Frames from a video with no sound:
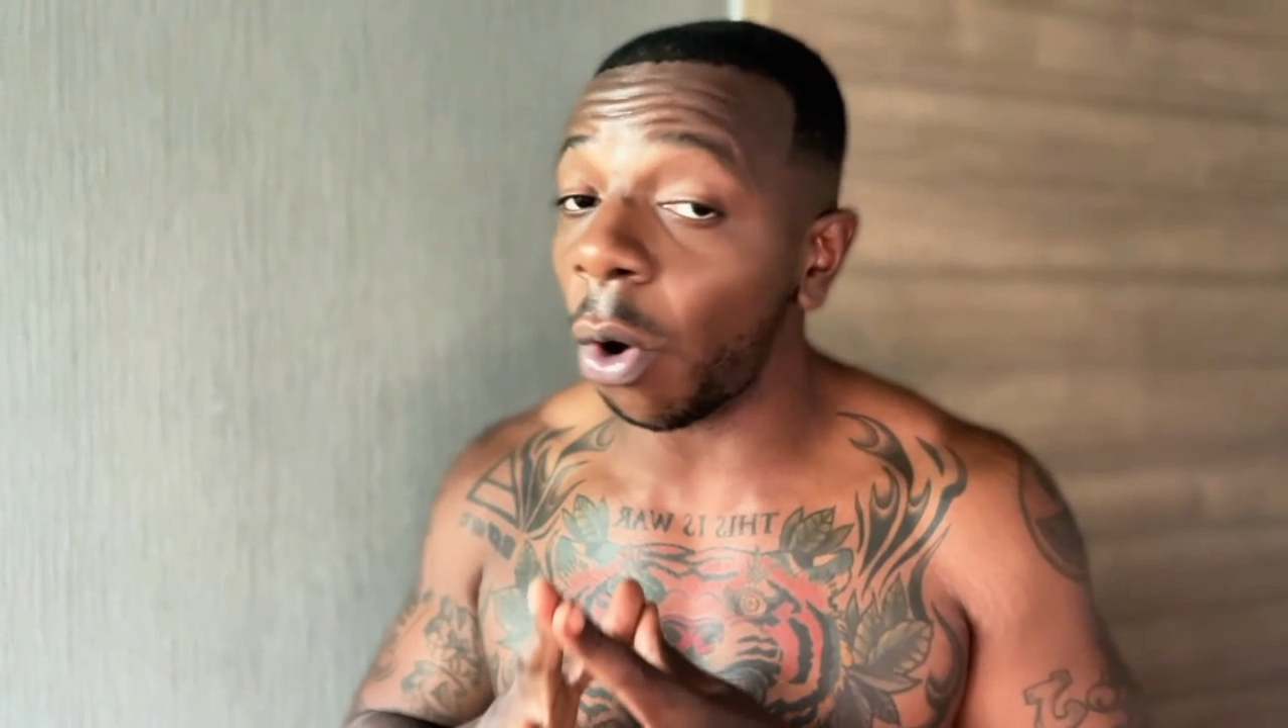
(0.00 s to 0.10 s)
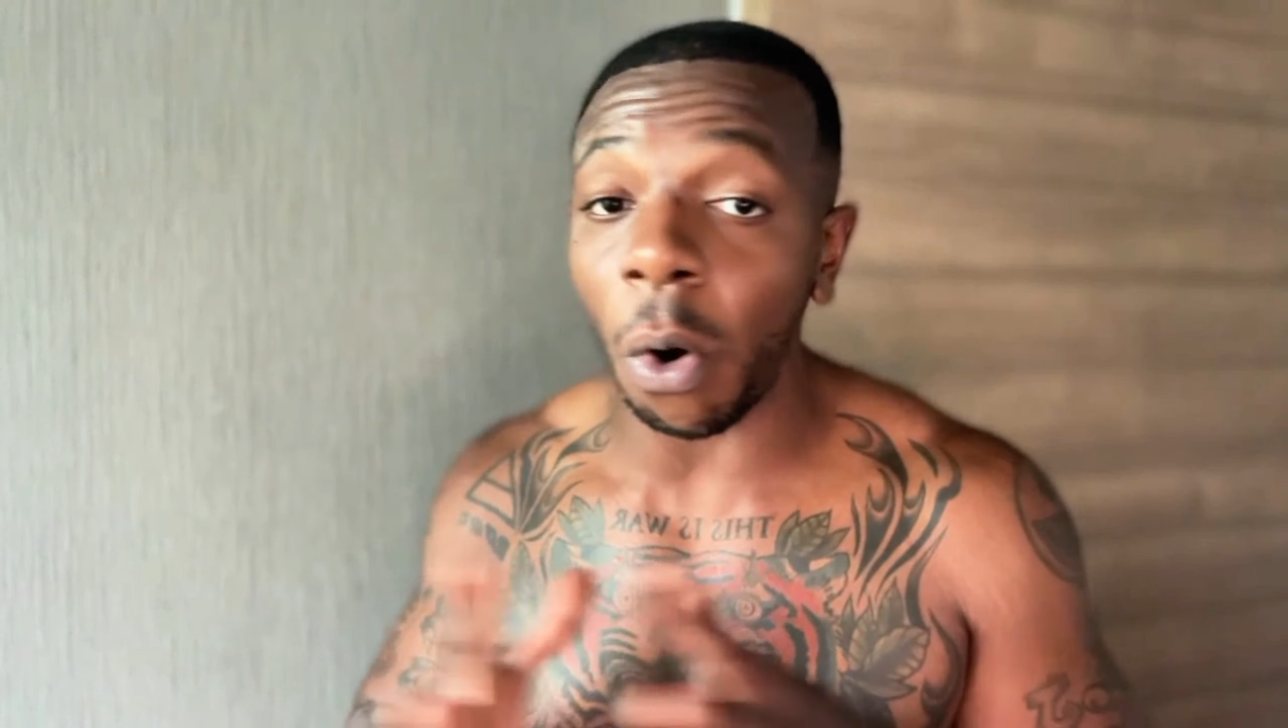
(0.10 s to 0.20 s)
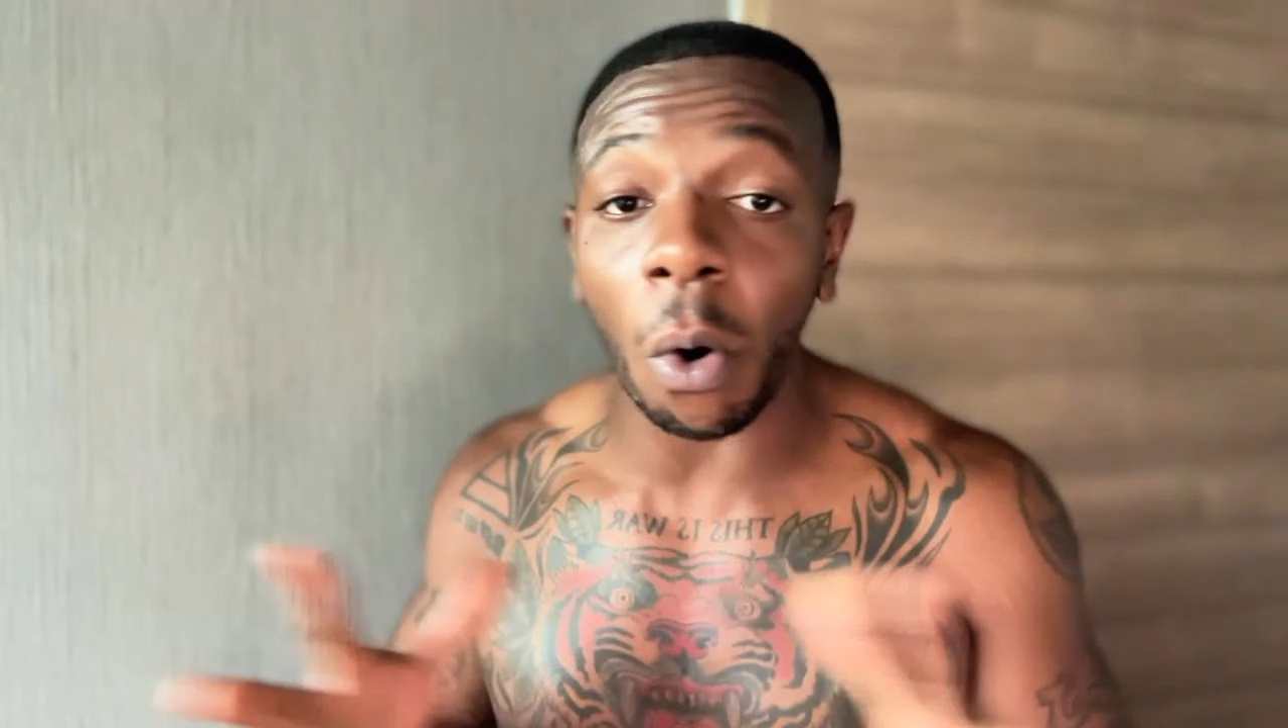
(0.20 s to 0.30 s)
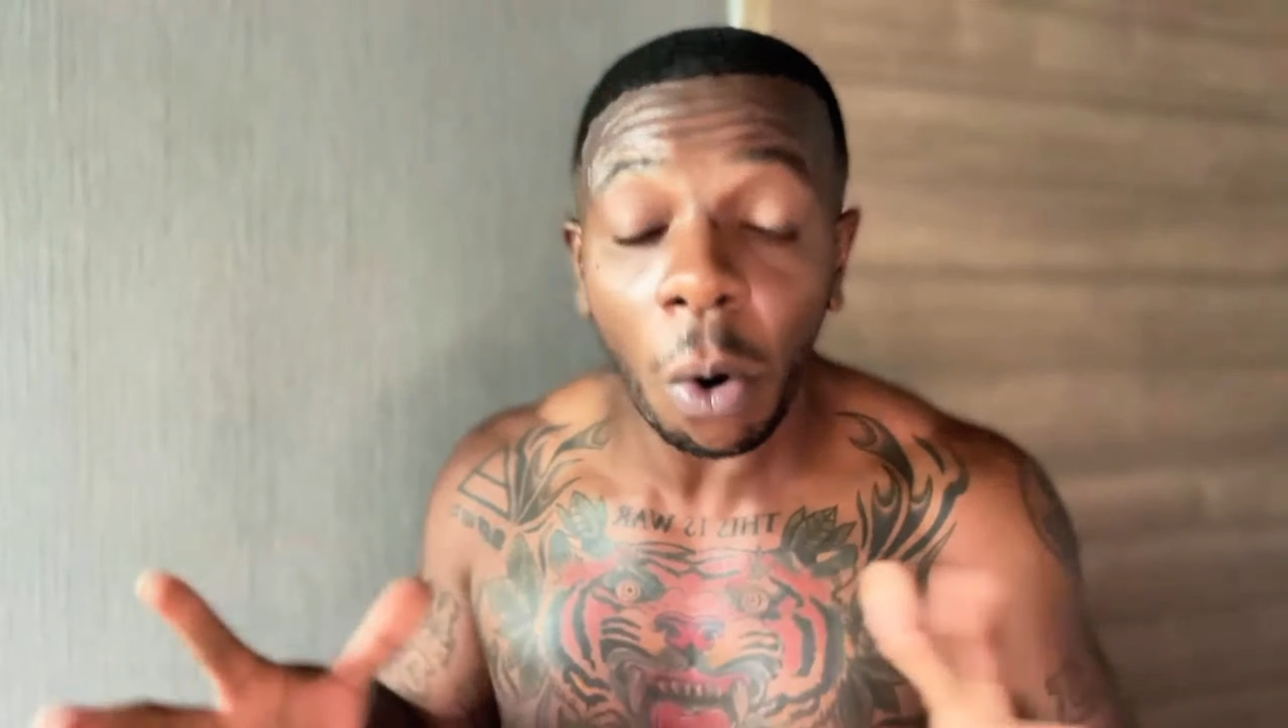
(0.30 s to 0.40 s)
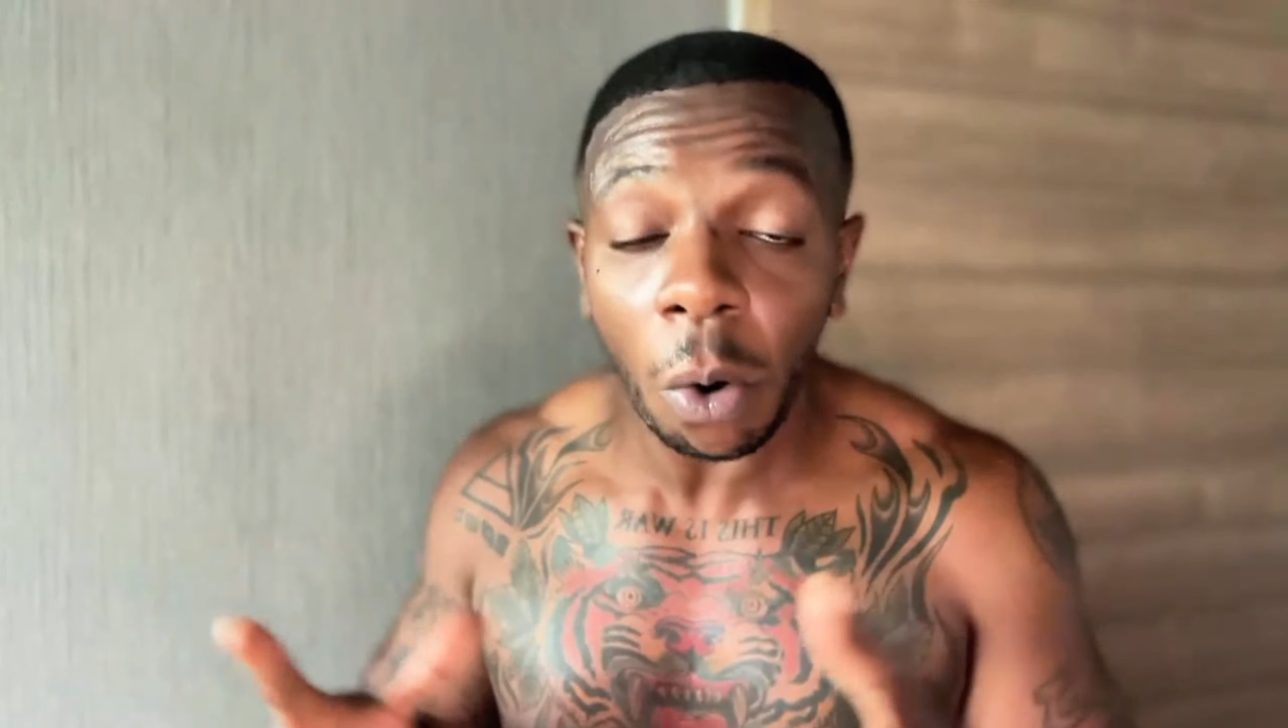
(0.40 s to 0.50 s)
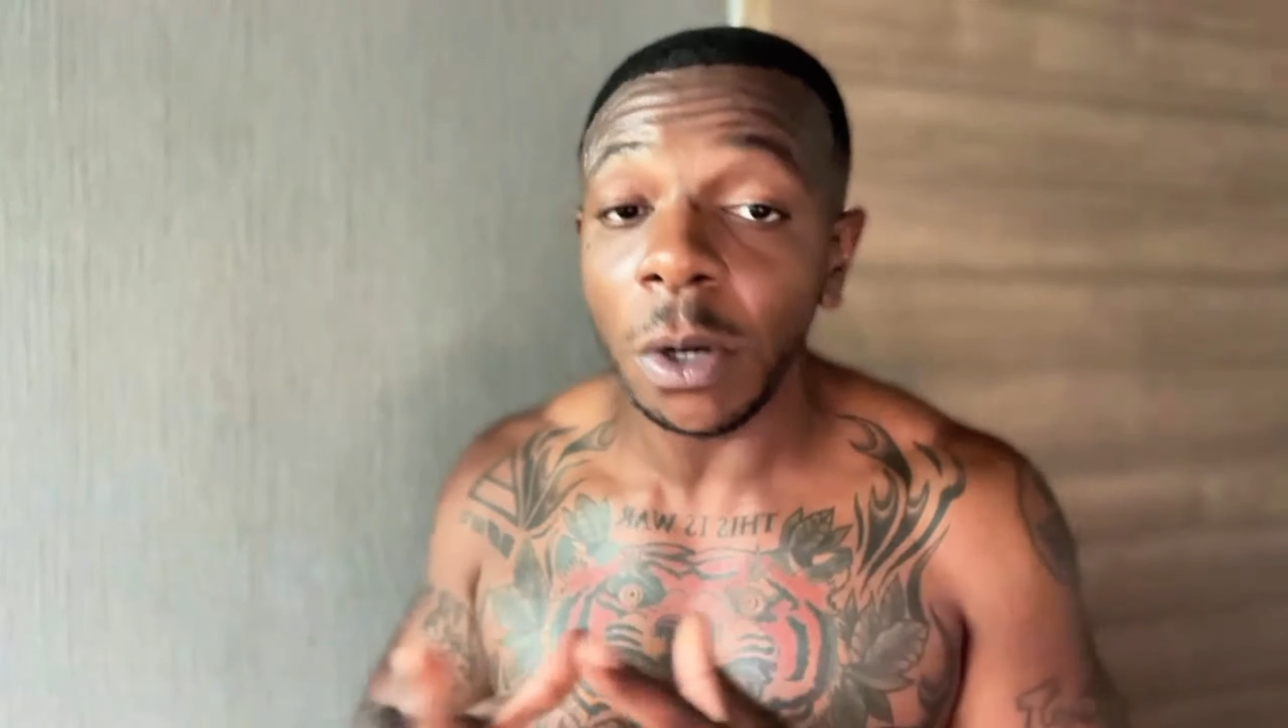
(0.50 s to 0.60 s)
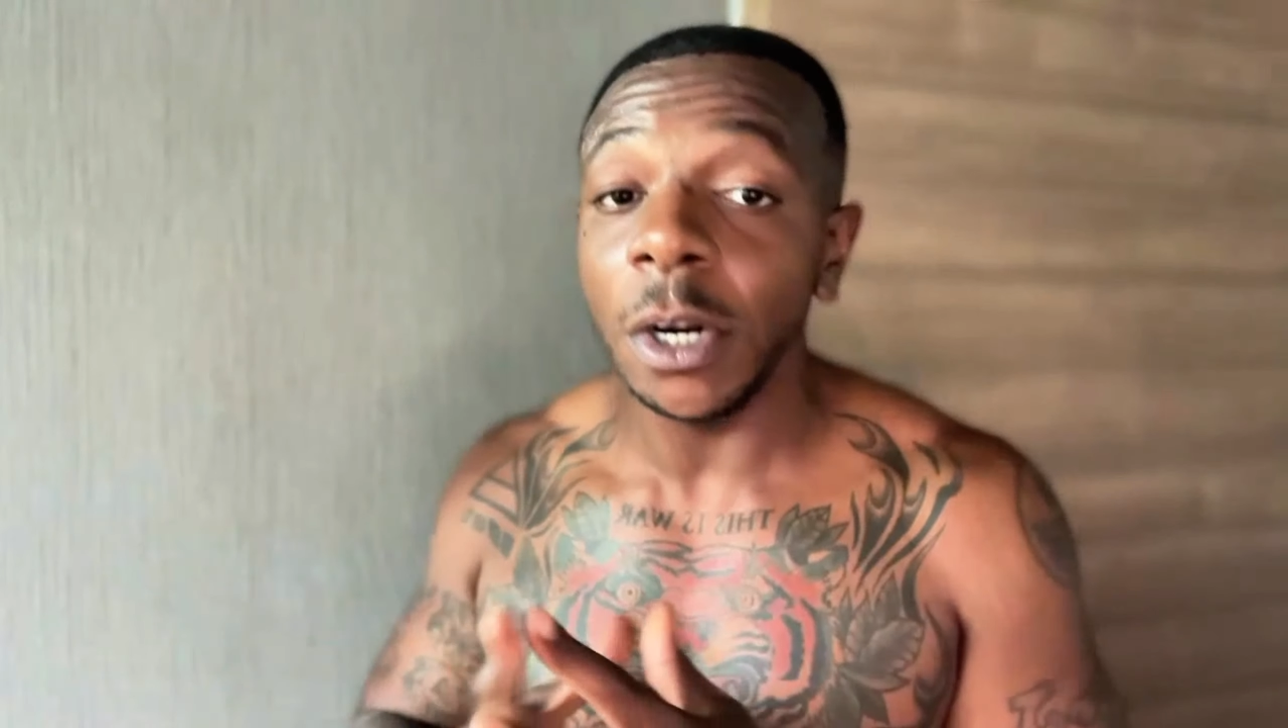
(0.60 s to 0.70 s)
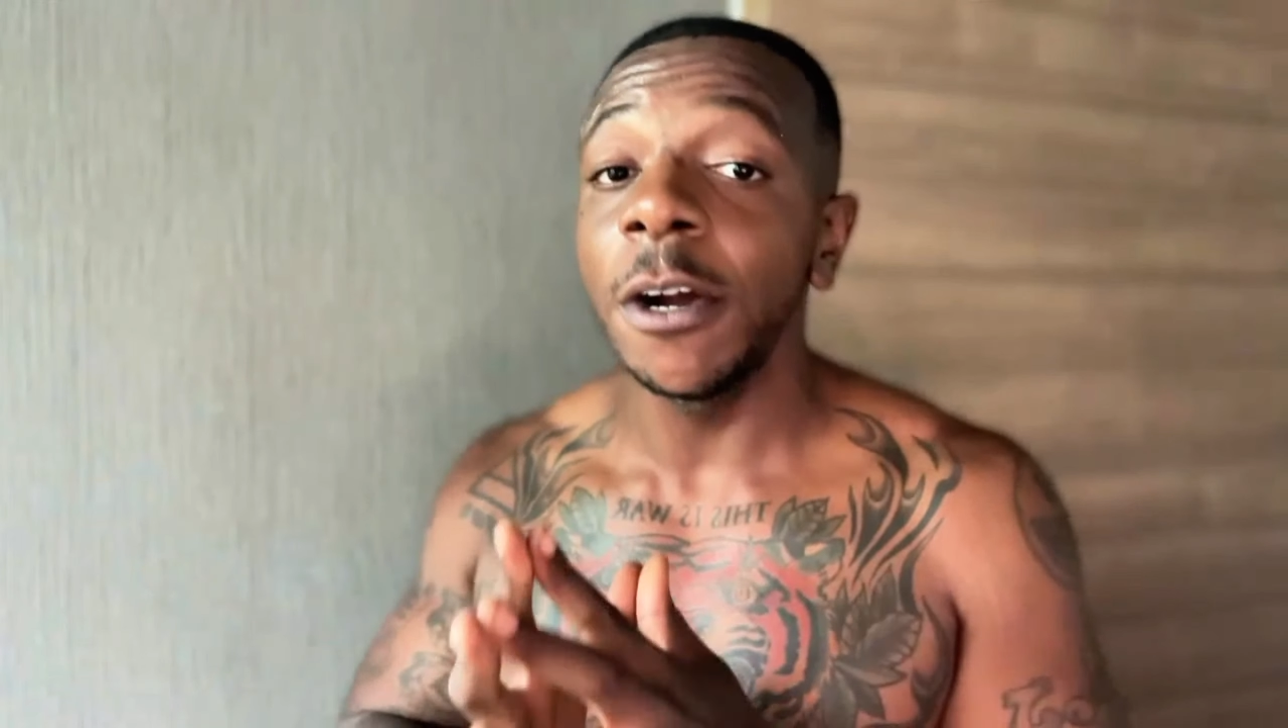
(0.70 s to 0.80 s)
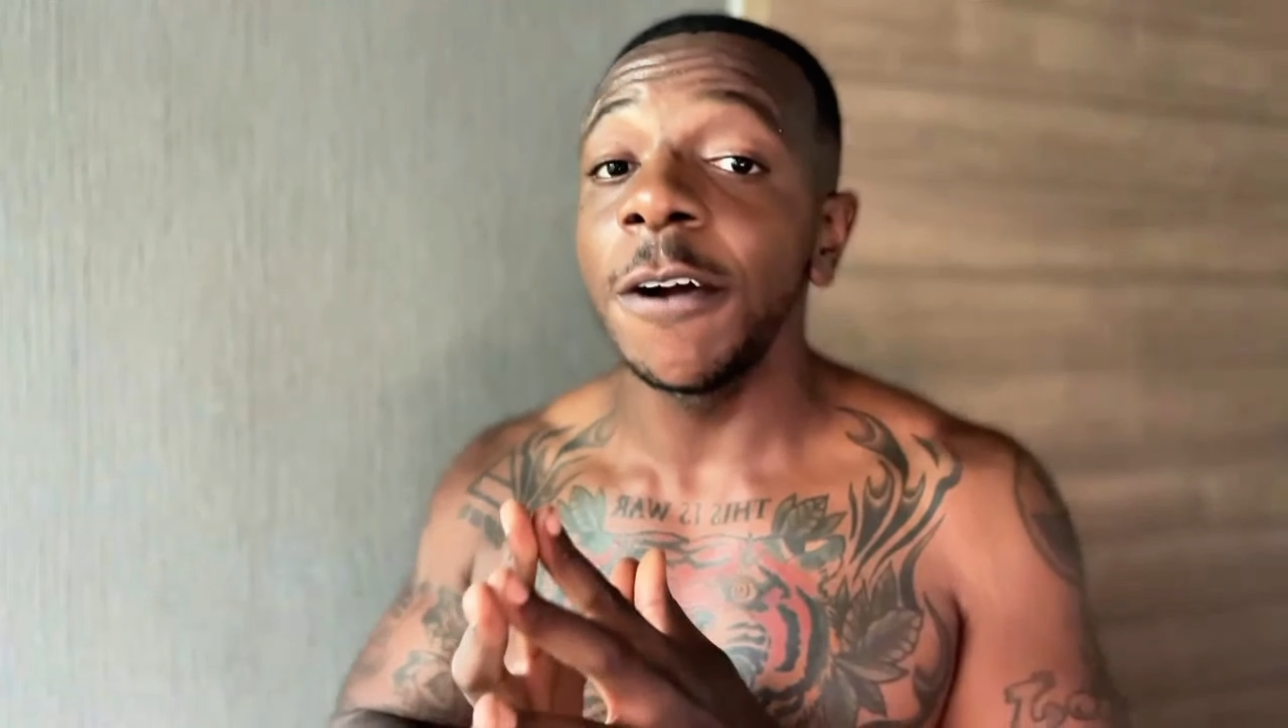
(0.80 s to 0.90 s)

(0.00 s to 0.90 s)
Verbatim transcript: whole